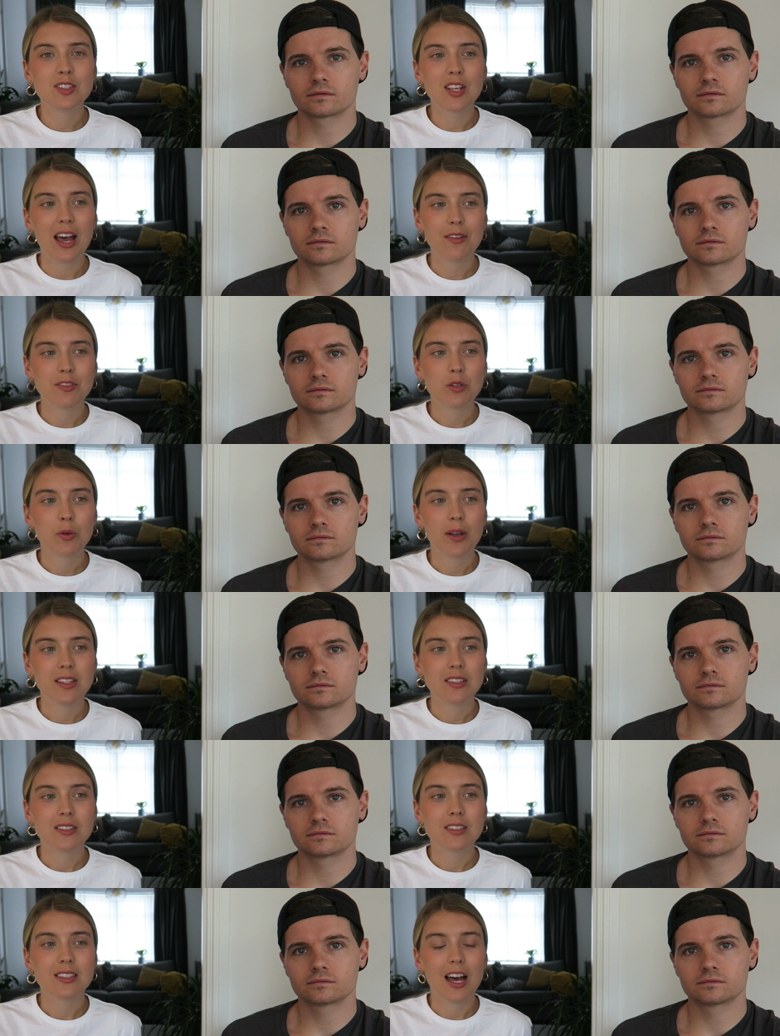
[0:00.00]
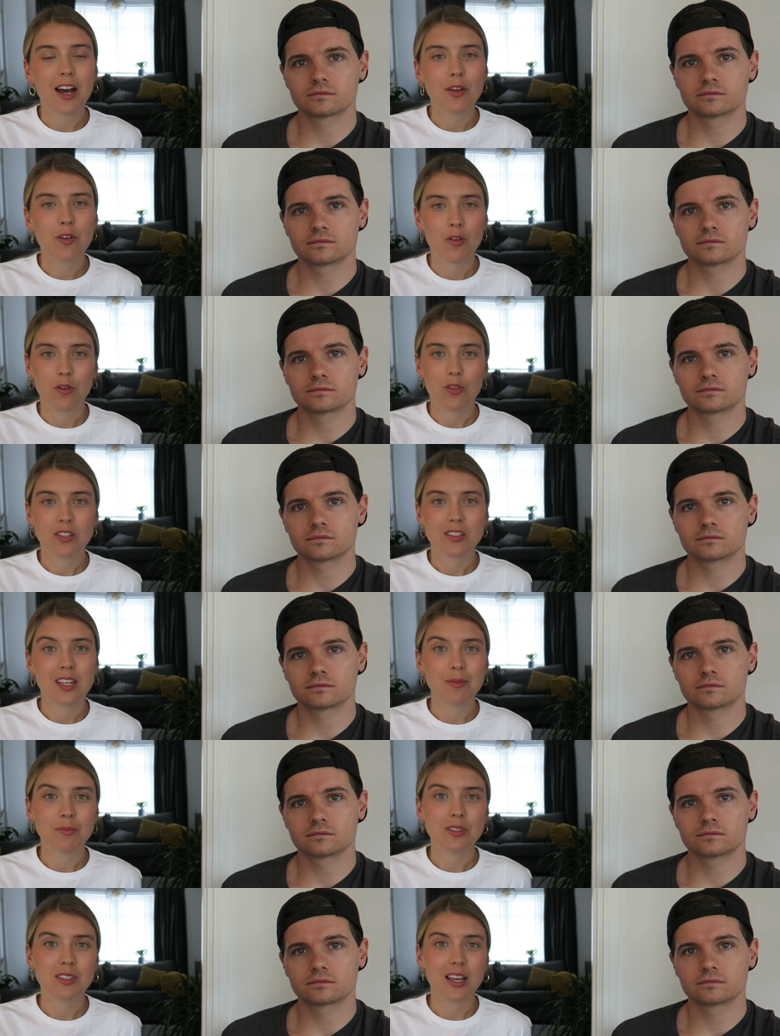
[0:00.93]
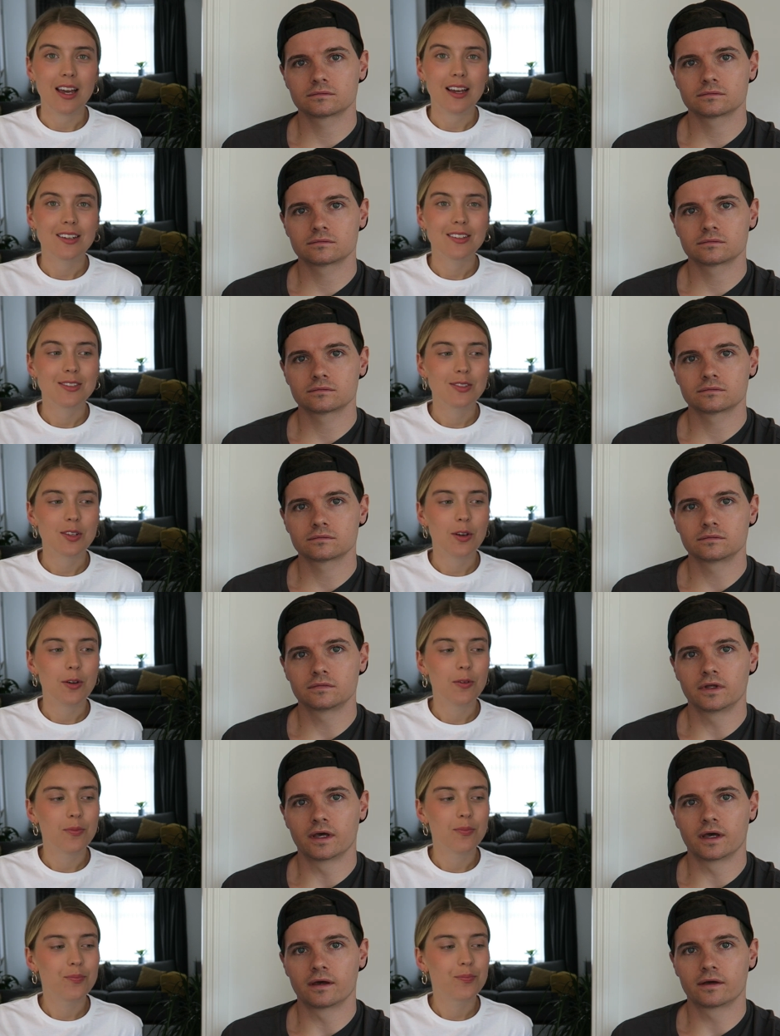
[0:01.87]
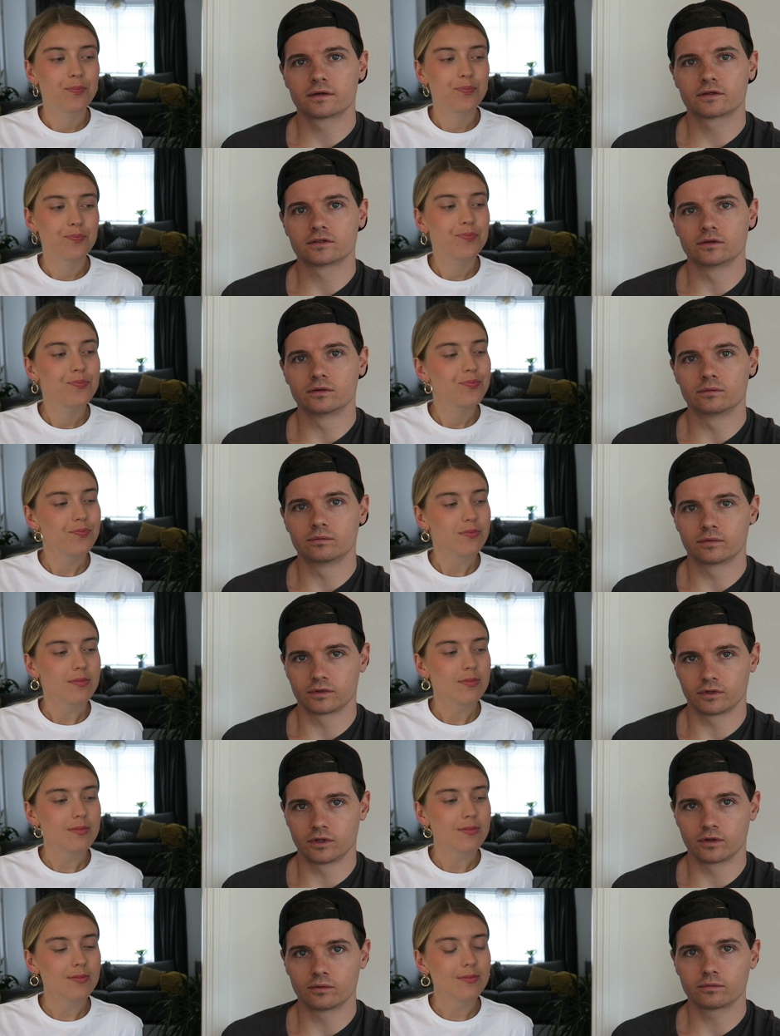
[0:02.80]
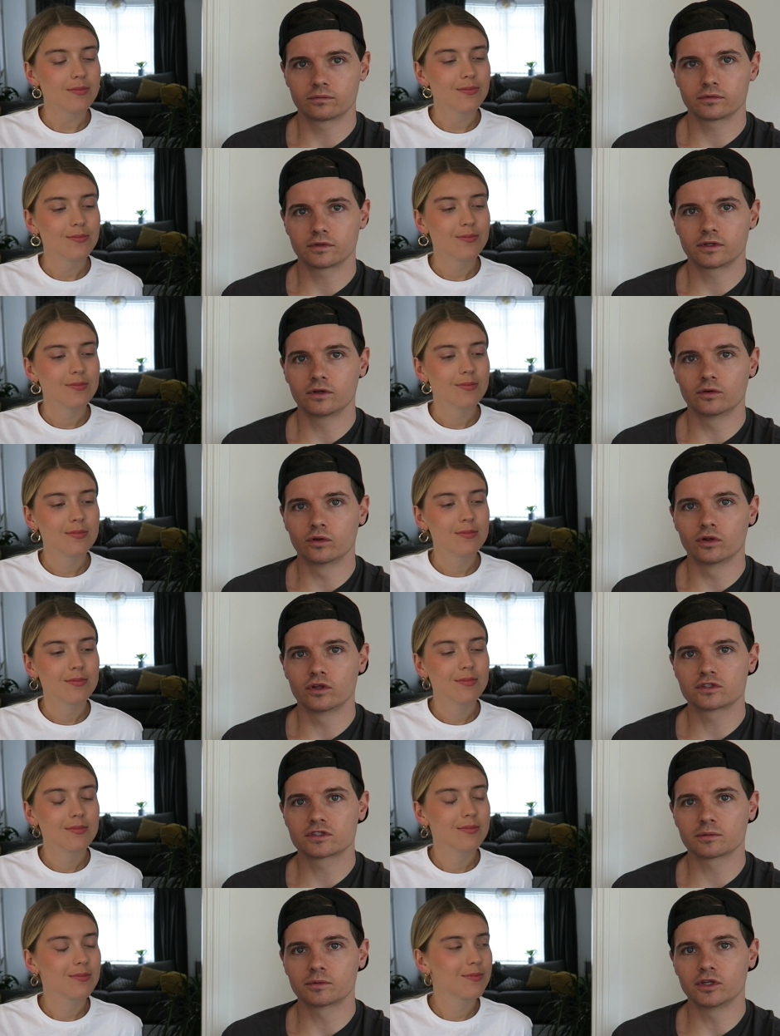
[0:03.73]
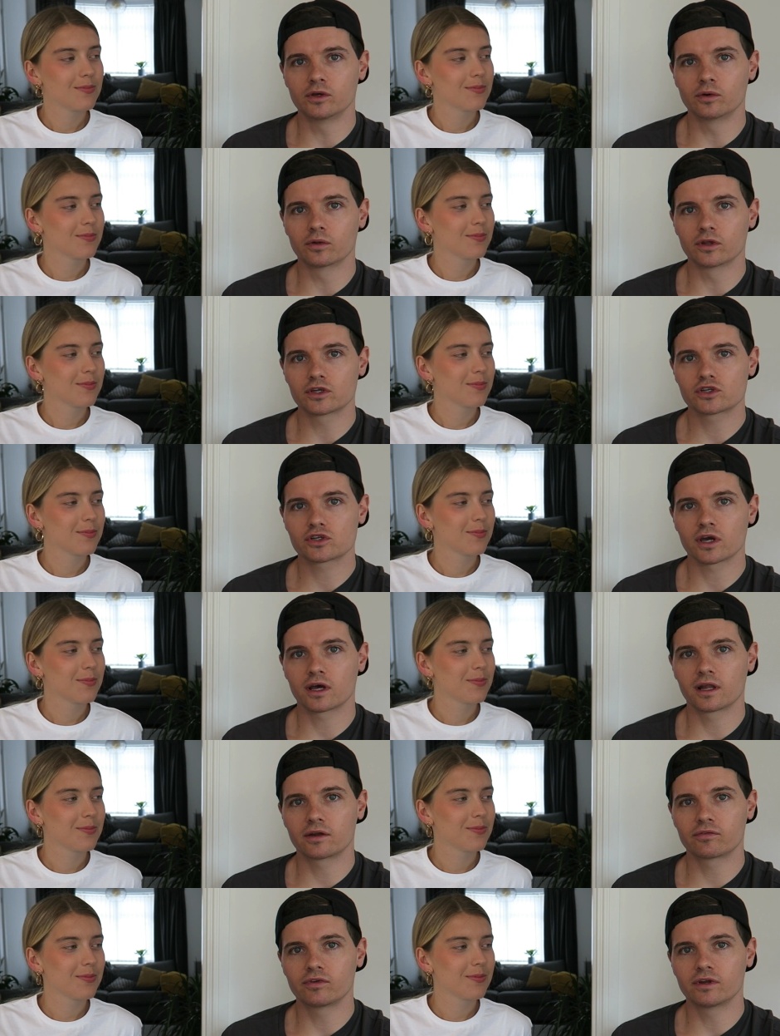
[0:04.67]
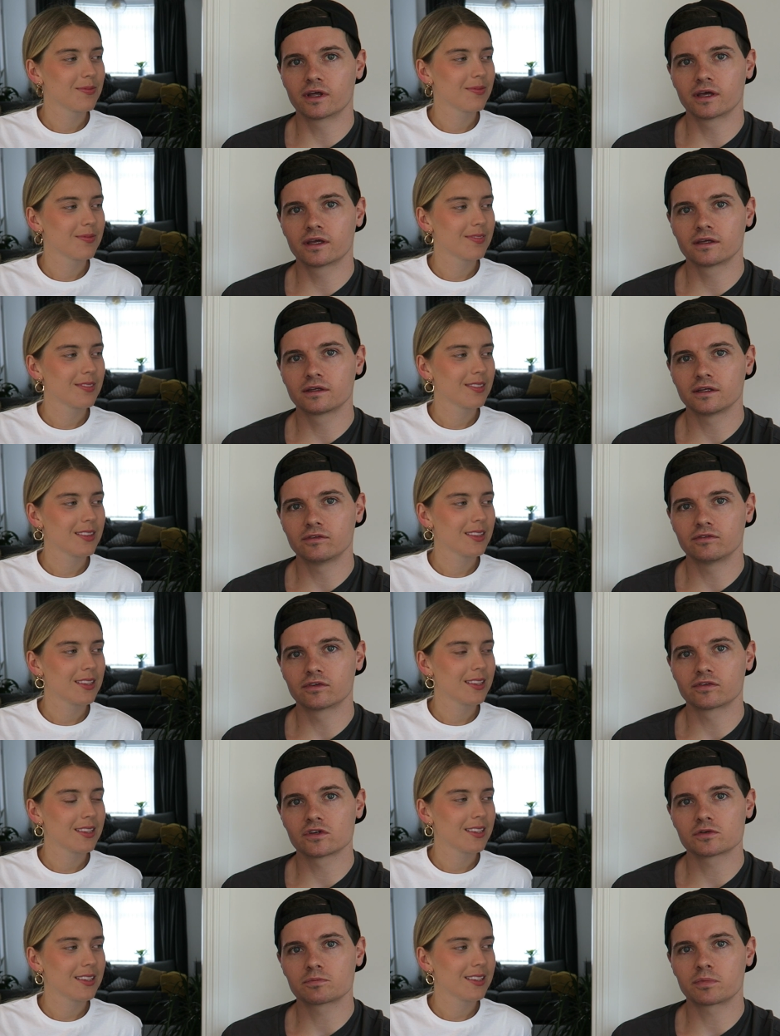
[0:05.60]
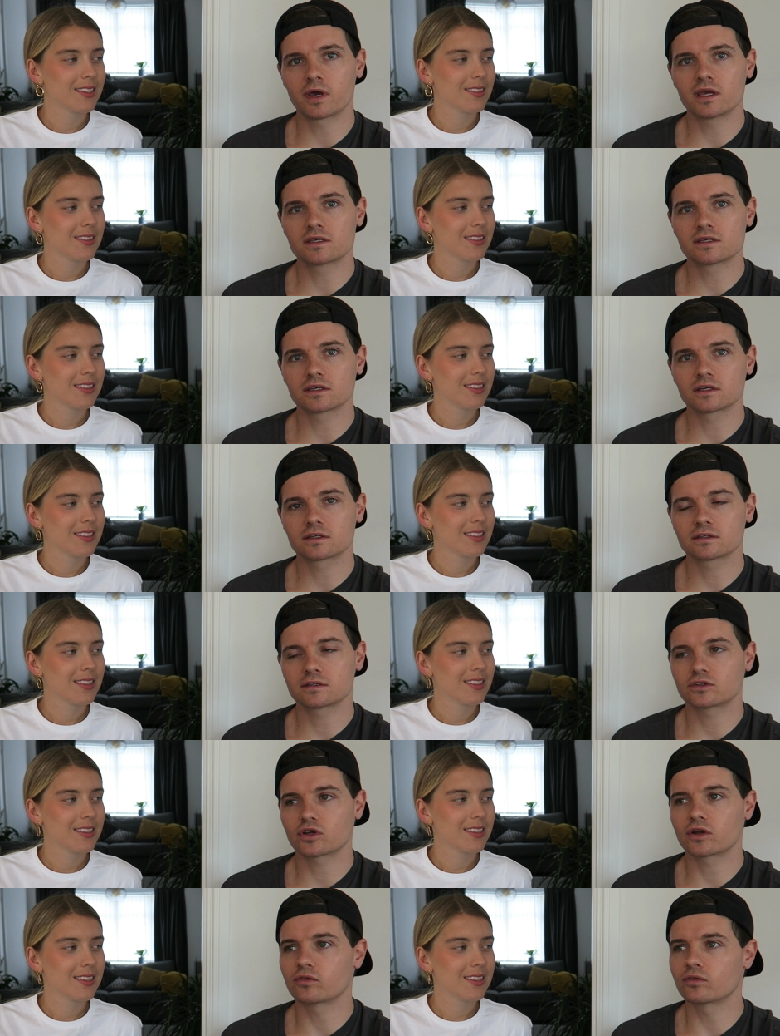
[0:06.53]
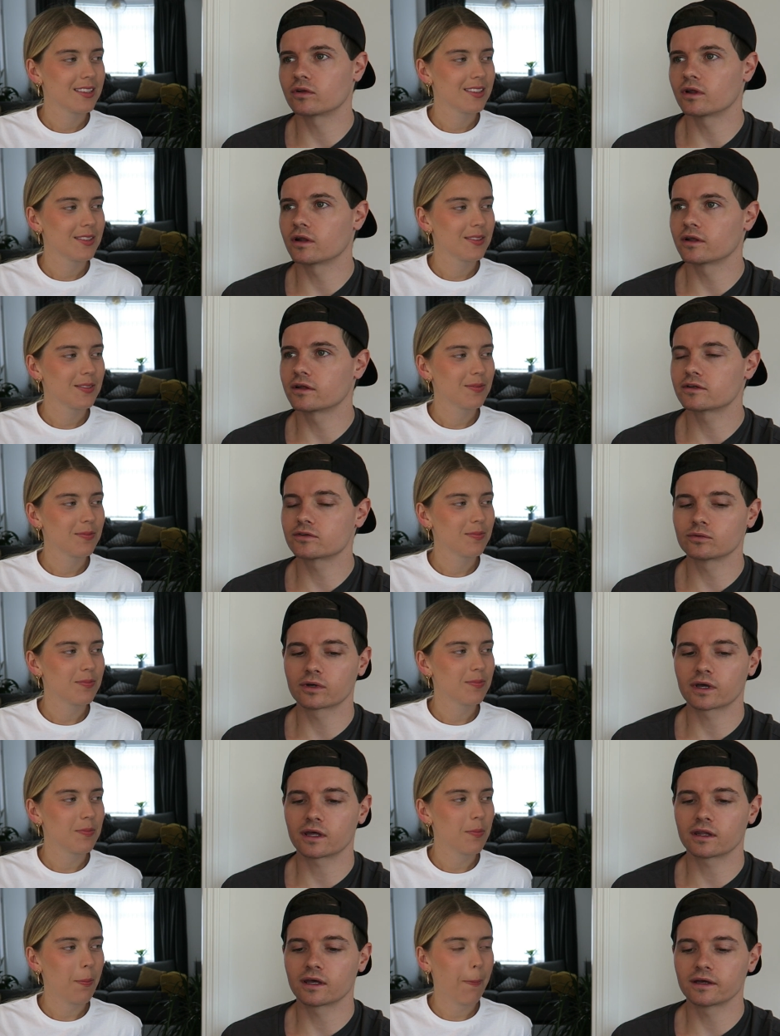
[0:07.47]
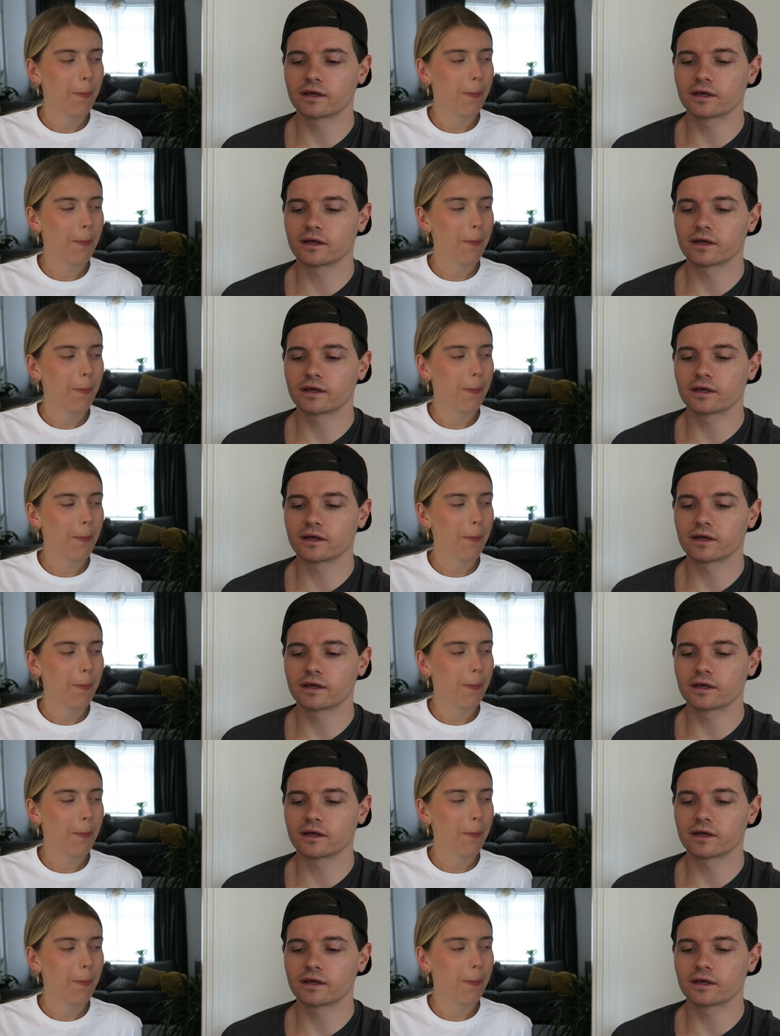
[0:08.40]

Speaker 1: set of twins that are not the same sex. So.
Speaker 2: Yeah, so you know, you'll learn something new on this channel every day, even if it's basics, general knowledge, you'll get